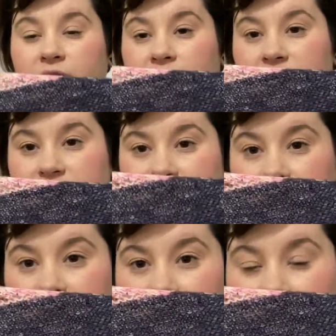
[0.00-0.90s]
I used
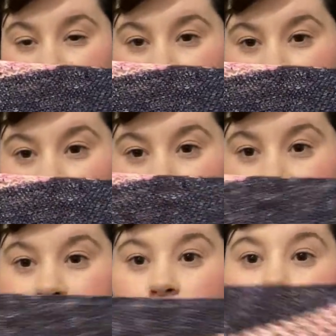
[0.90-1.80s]
some
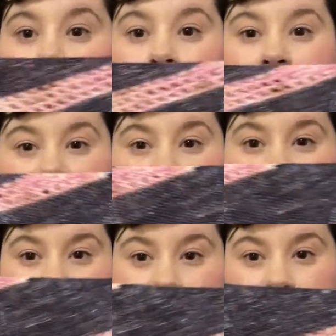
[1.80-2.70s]
patchouli wool wash
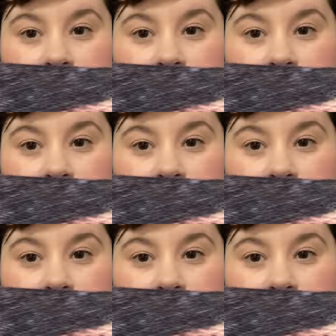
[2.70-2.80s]
on it.